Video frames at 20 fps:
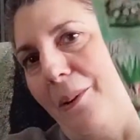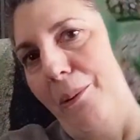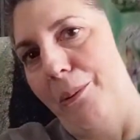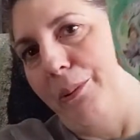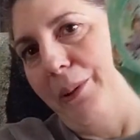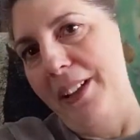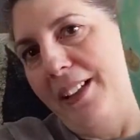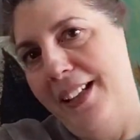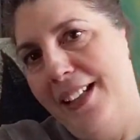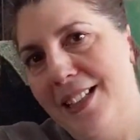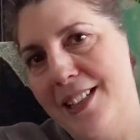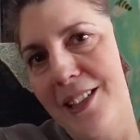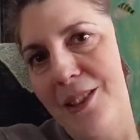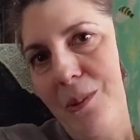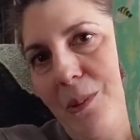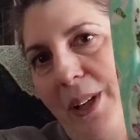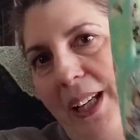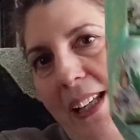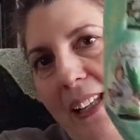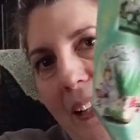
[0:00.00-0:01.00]
really
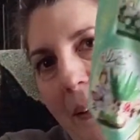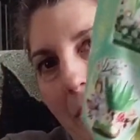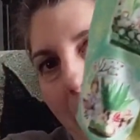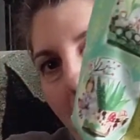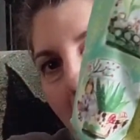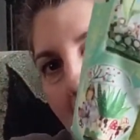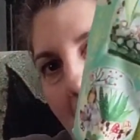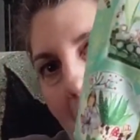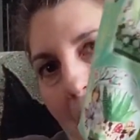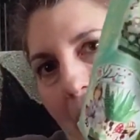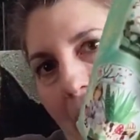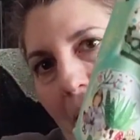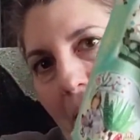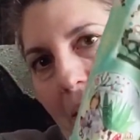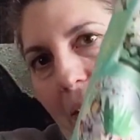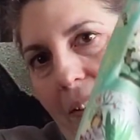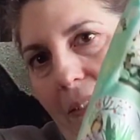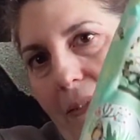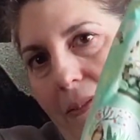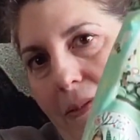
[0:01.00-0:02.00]
sweet
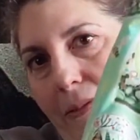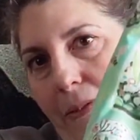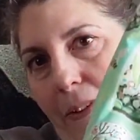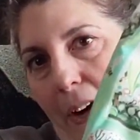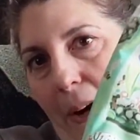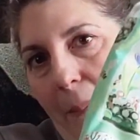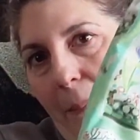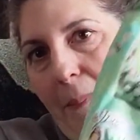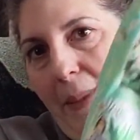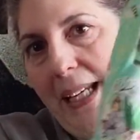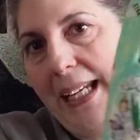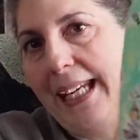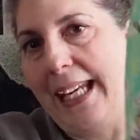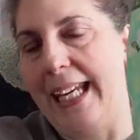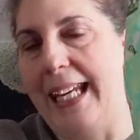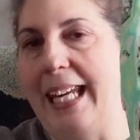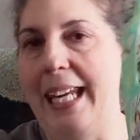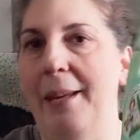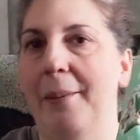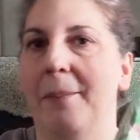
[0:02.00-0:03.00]
pattern from Minky
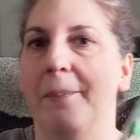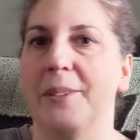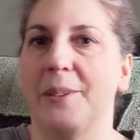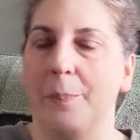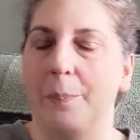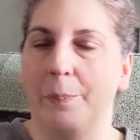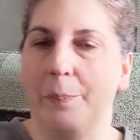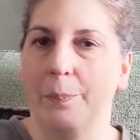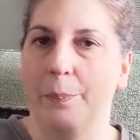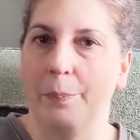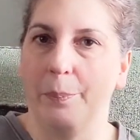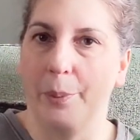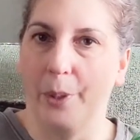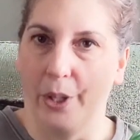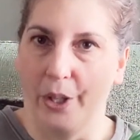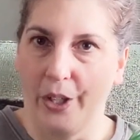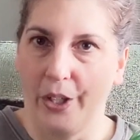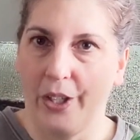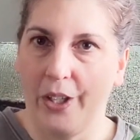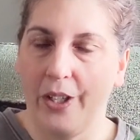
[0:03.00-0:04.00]
Kim's
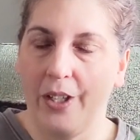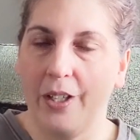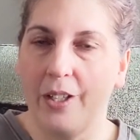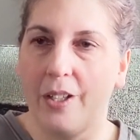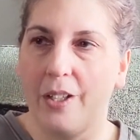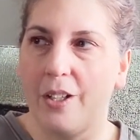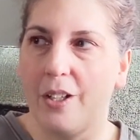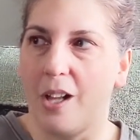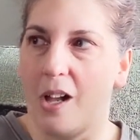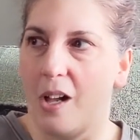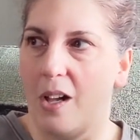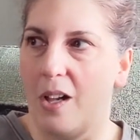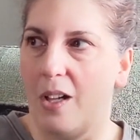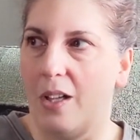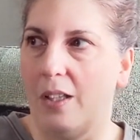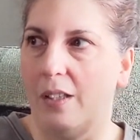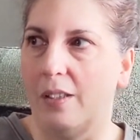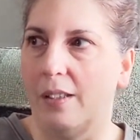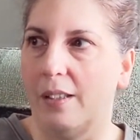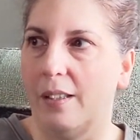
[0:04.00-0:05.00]
book
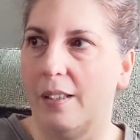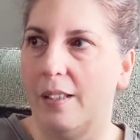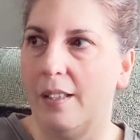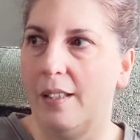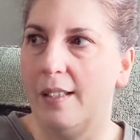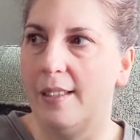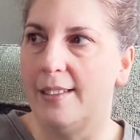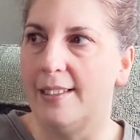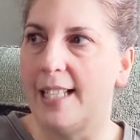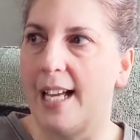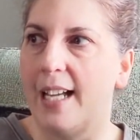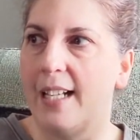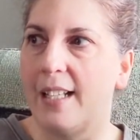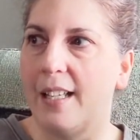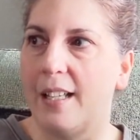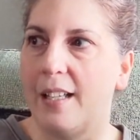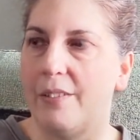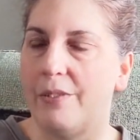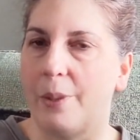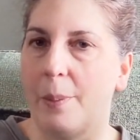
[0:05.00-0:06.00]
called
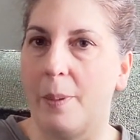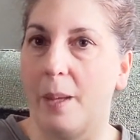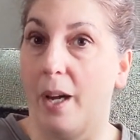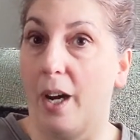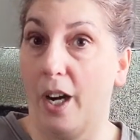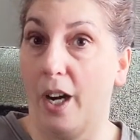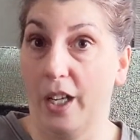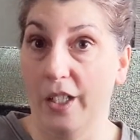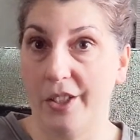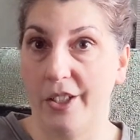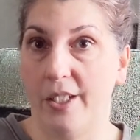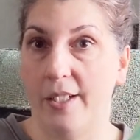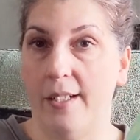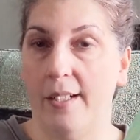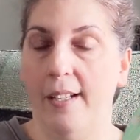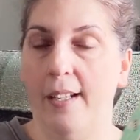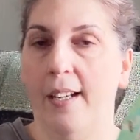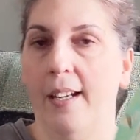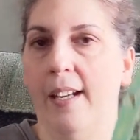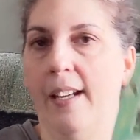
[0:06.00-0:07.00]
Zaka from the Heart.
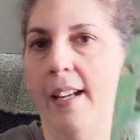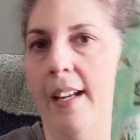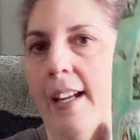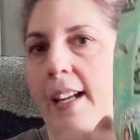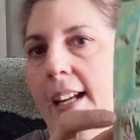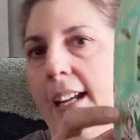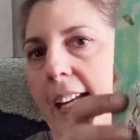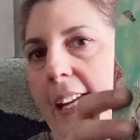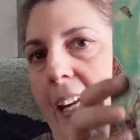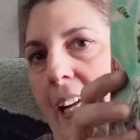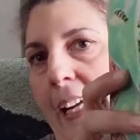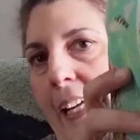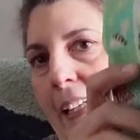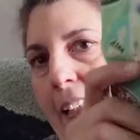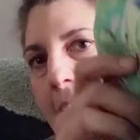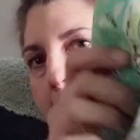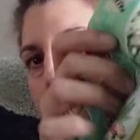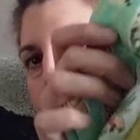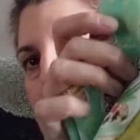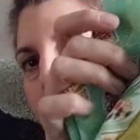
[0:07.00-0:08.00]
And
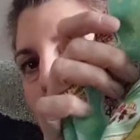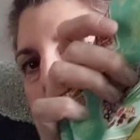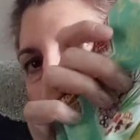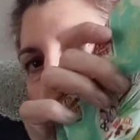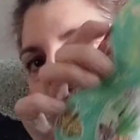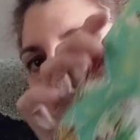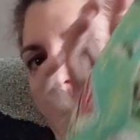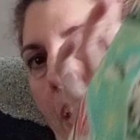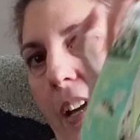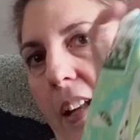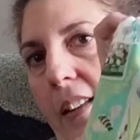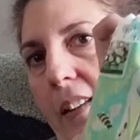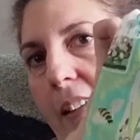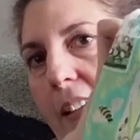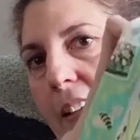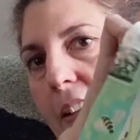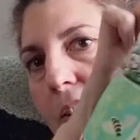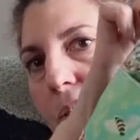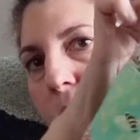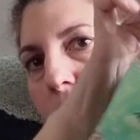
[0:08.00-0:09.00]
it's for a
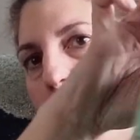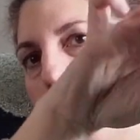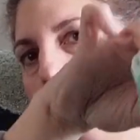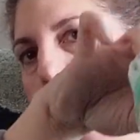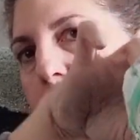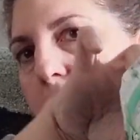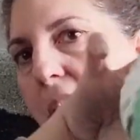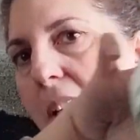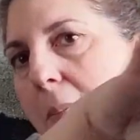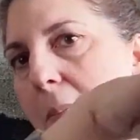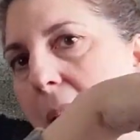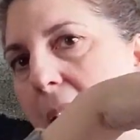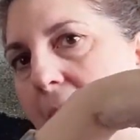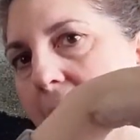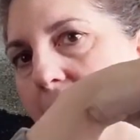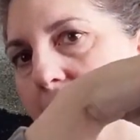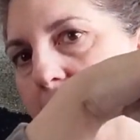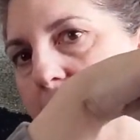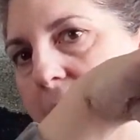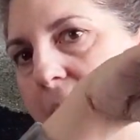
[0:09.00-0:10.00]
little drawstring
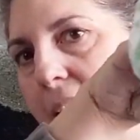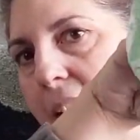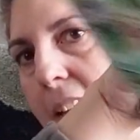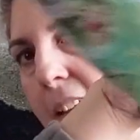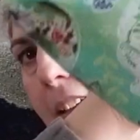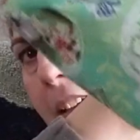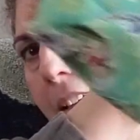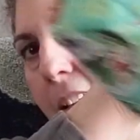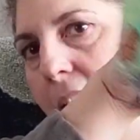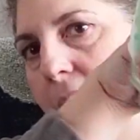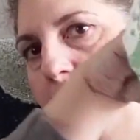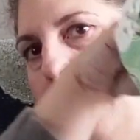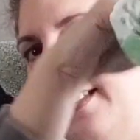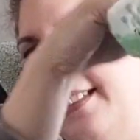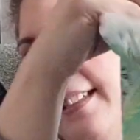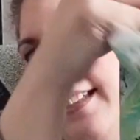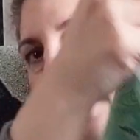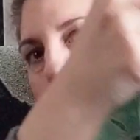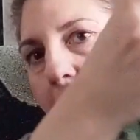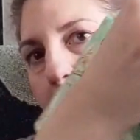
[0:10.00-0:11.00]
bag
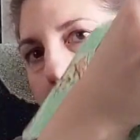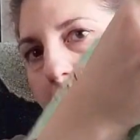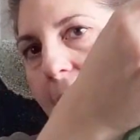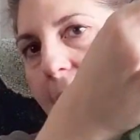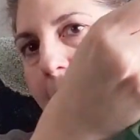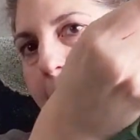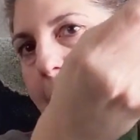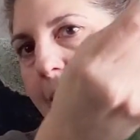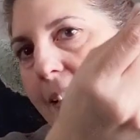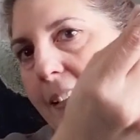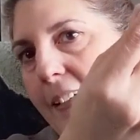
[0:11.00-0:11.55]
that's lined,